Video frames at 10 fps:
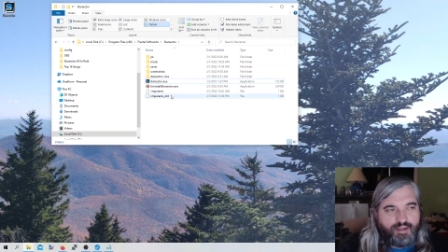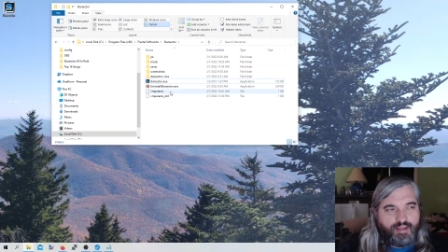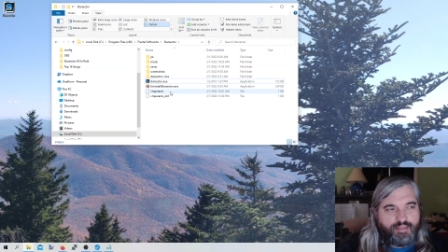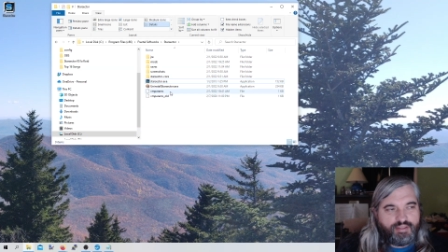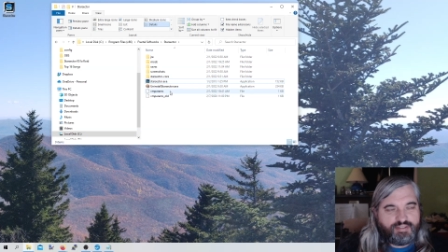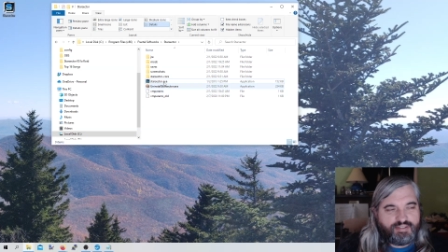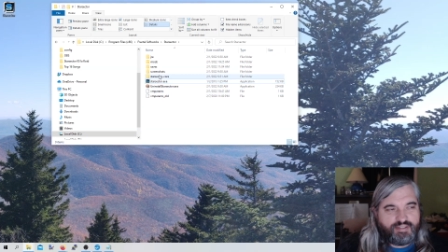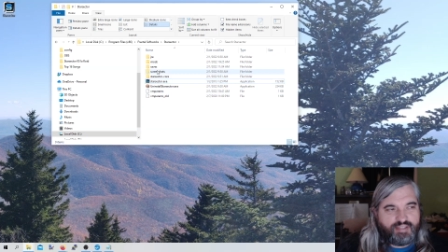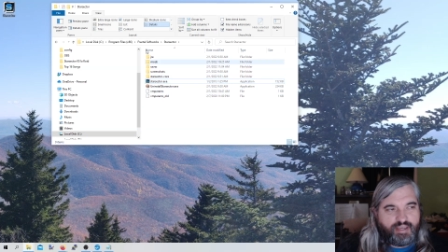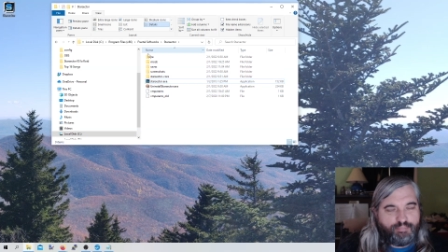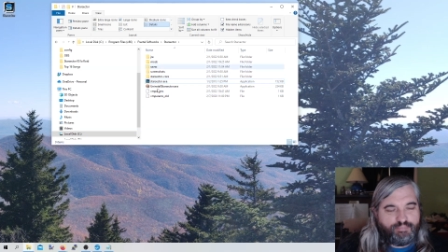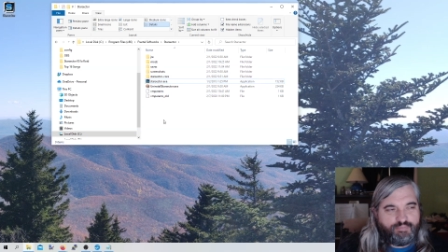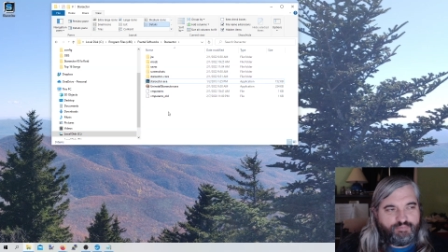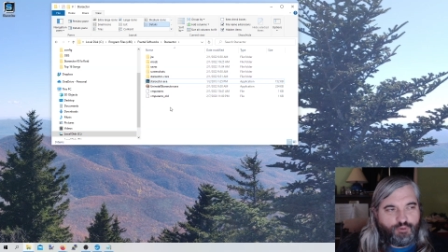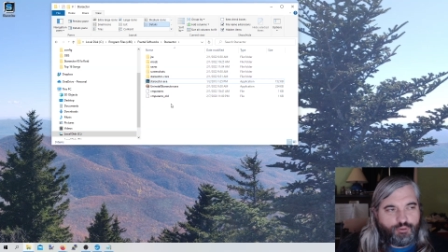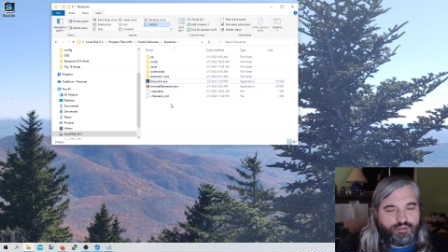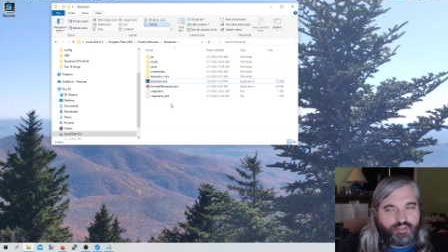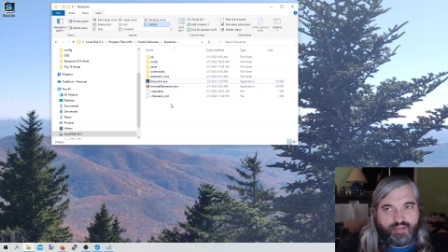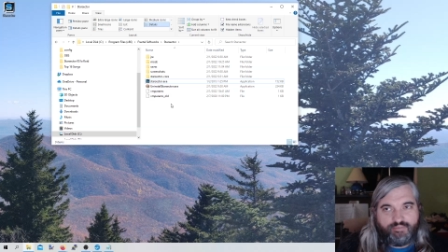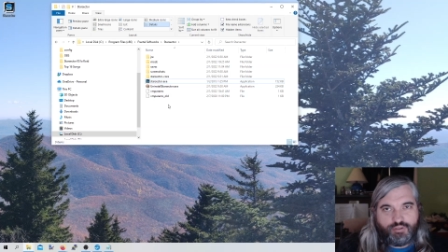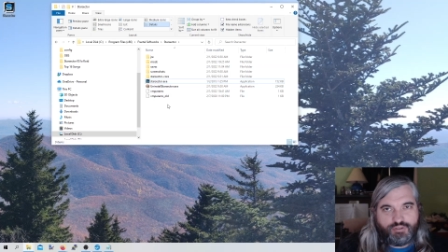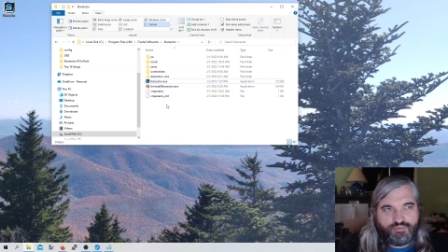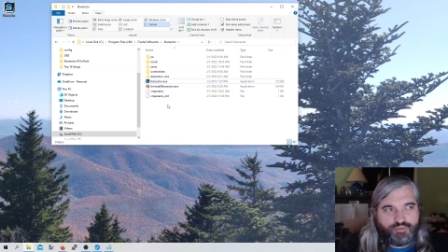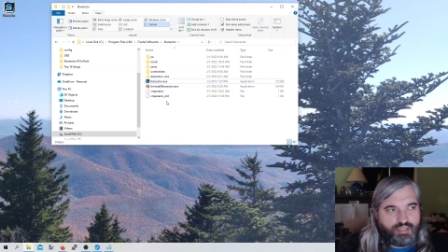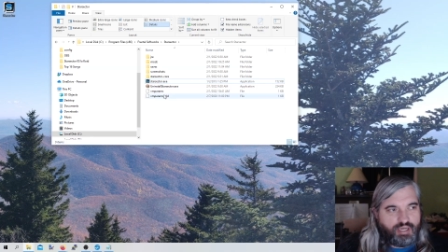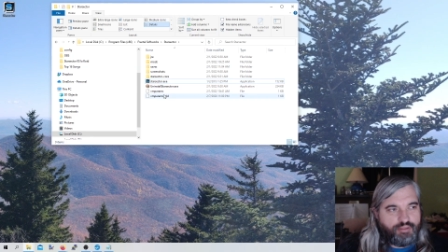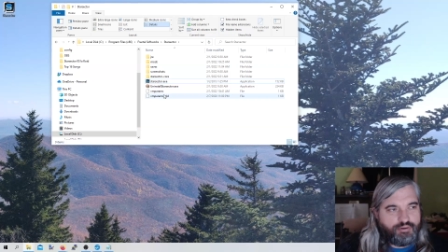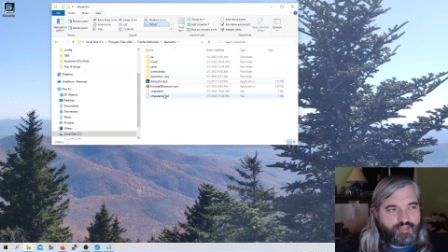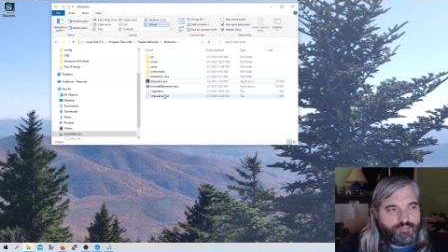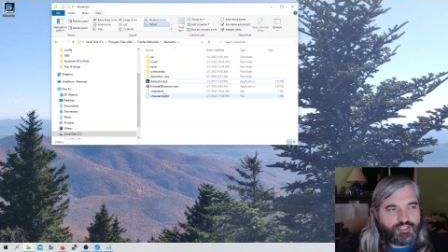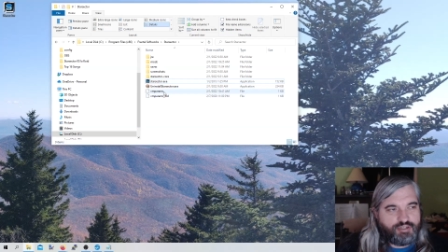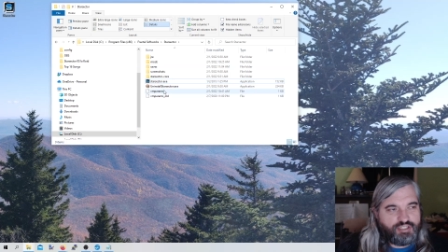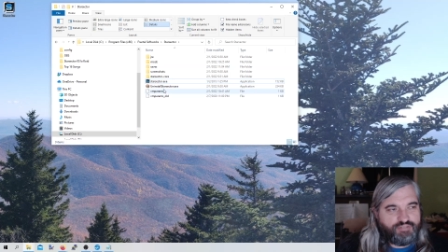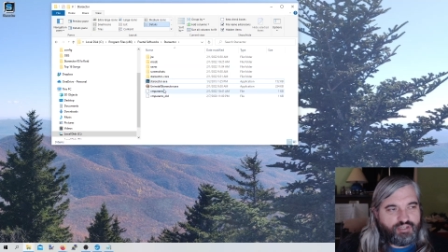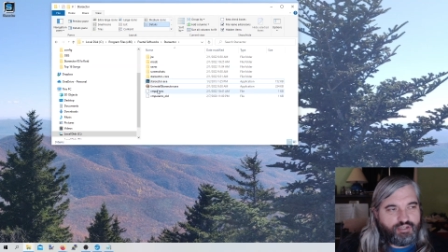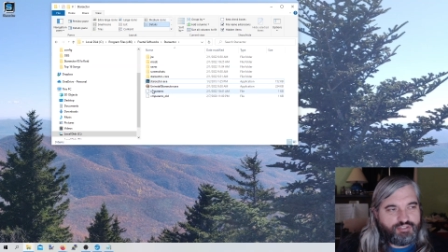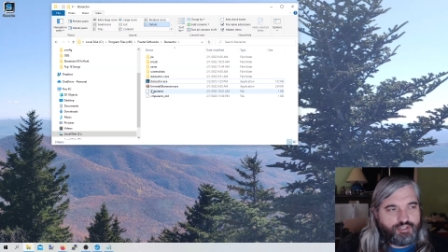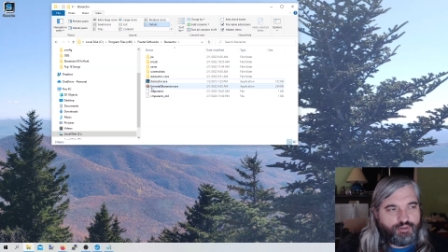This is the same folder that I've used for the other demonstration videos here.